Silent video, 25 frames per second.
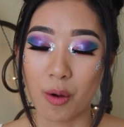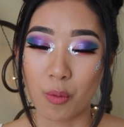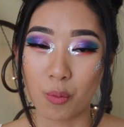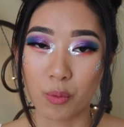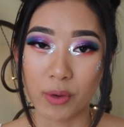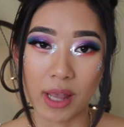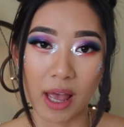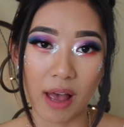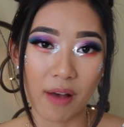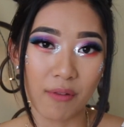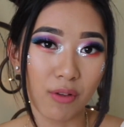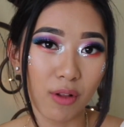
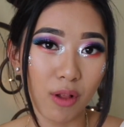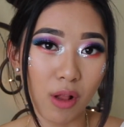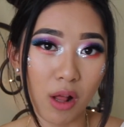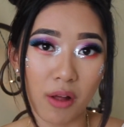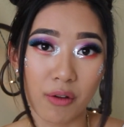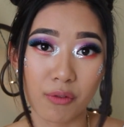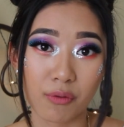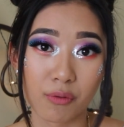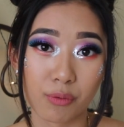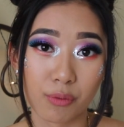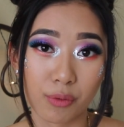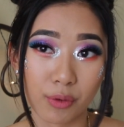We have a
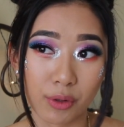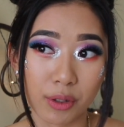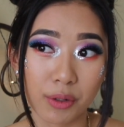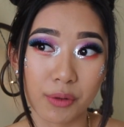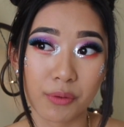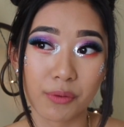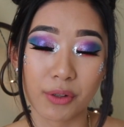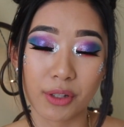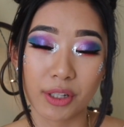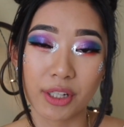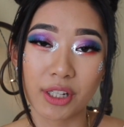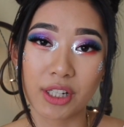lot of
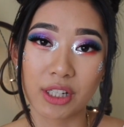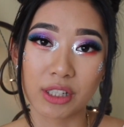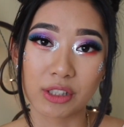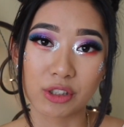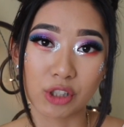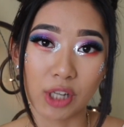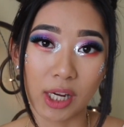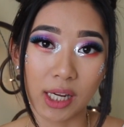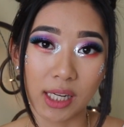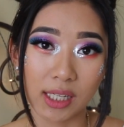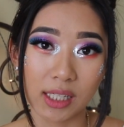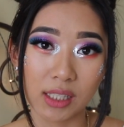really good
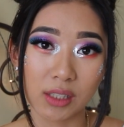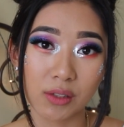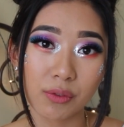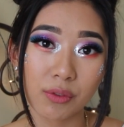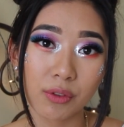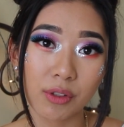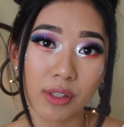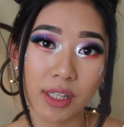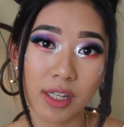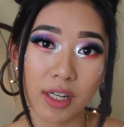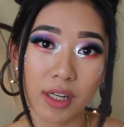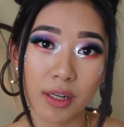Chinese
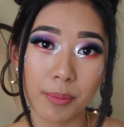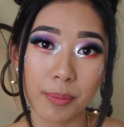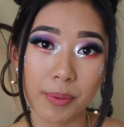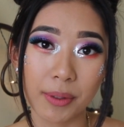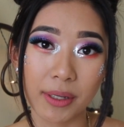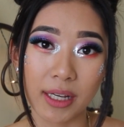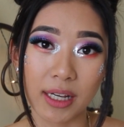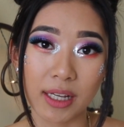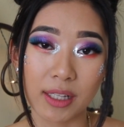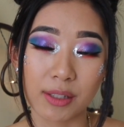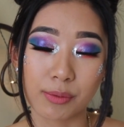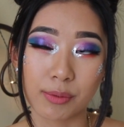food here
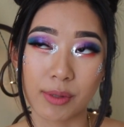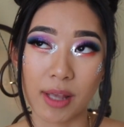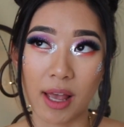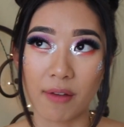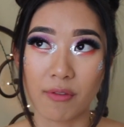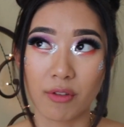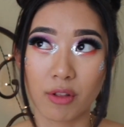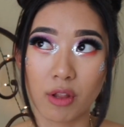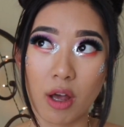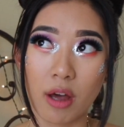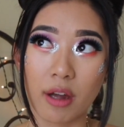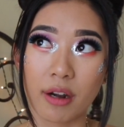because we
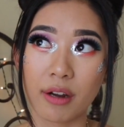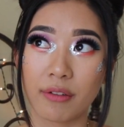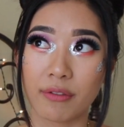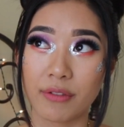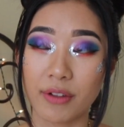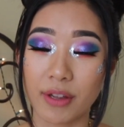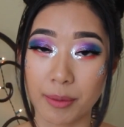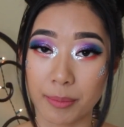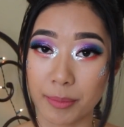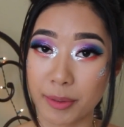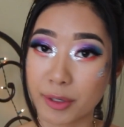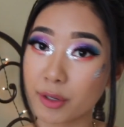have a lot
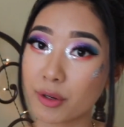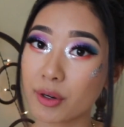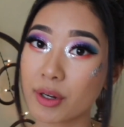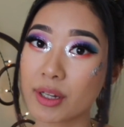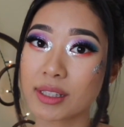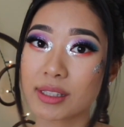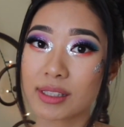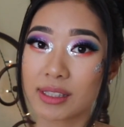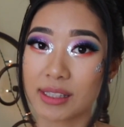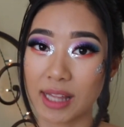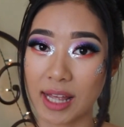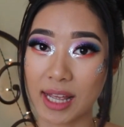of
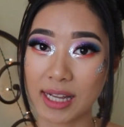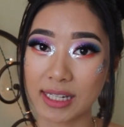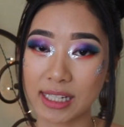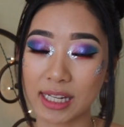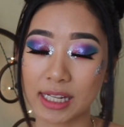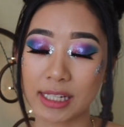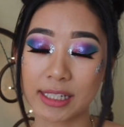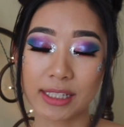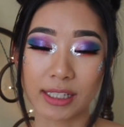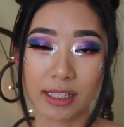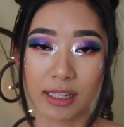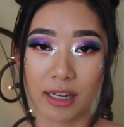immigrants that
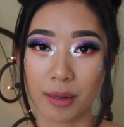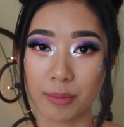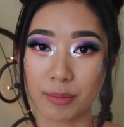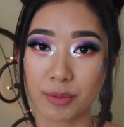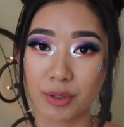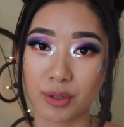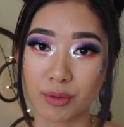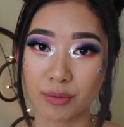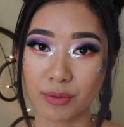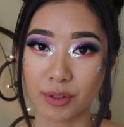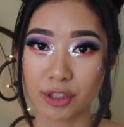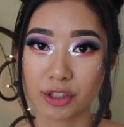tend to come
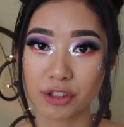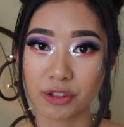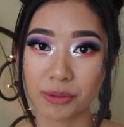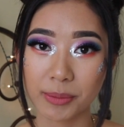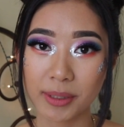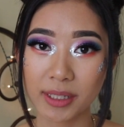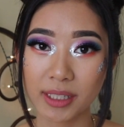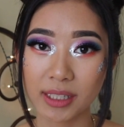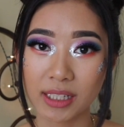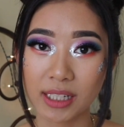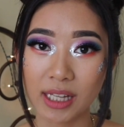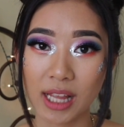to
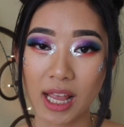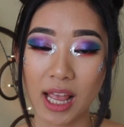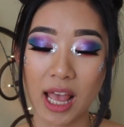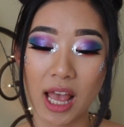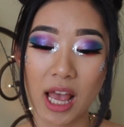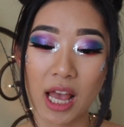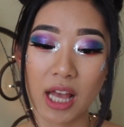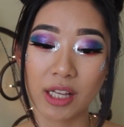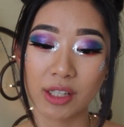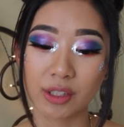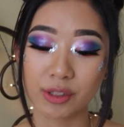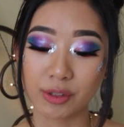Richmond.
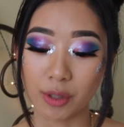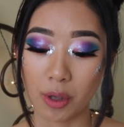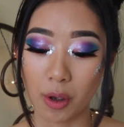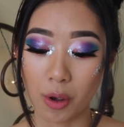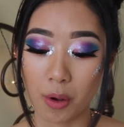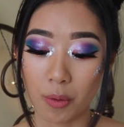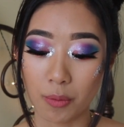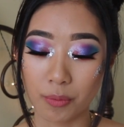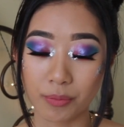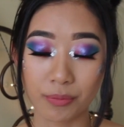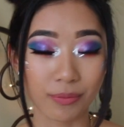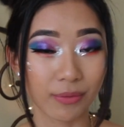
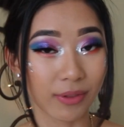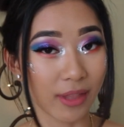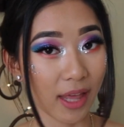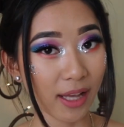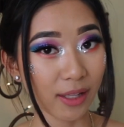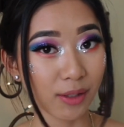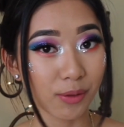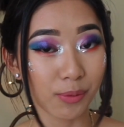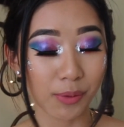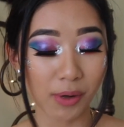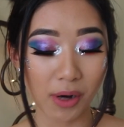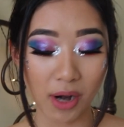So
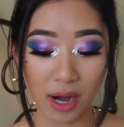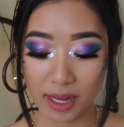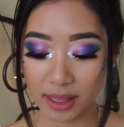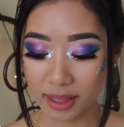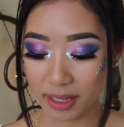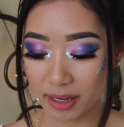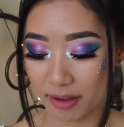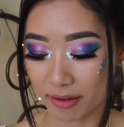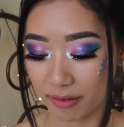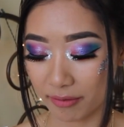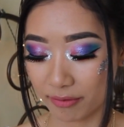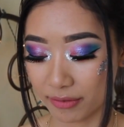that's where I
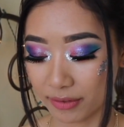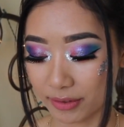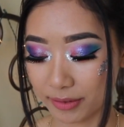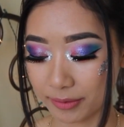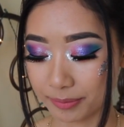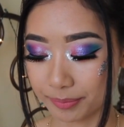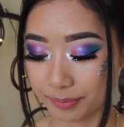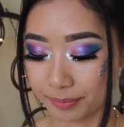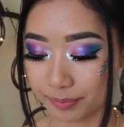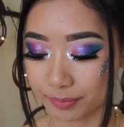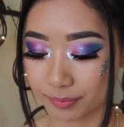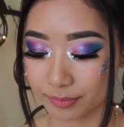live.
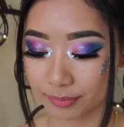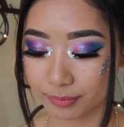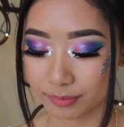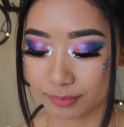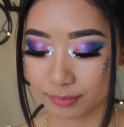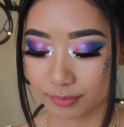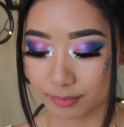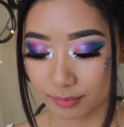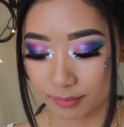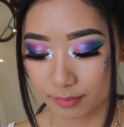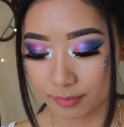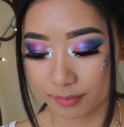
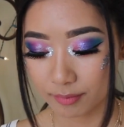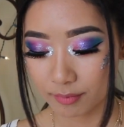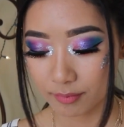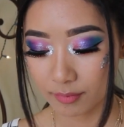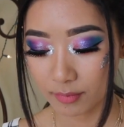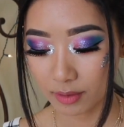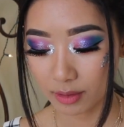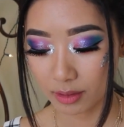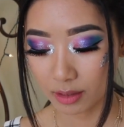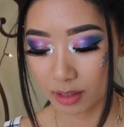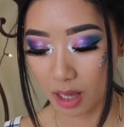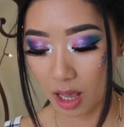
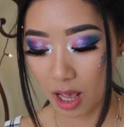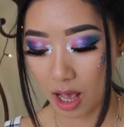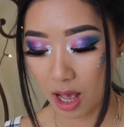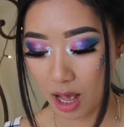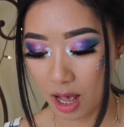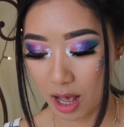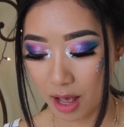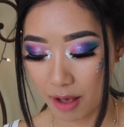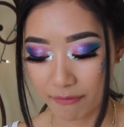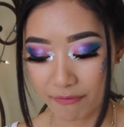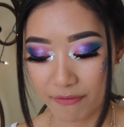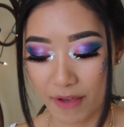
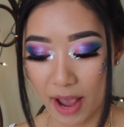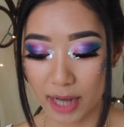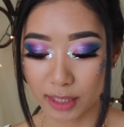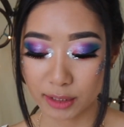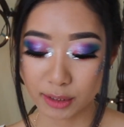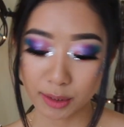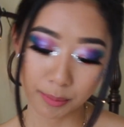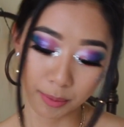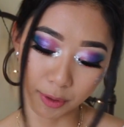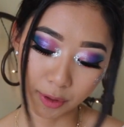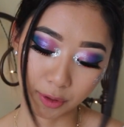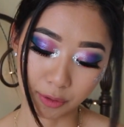
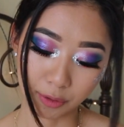Fact number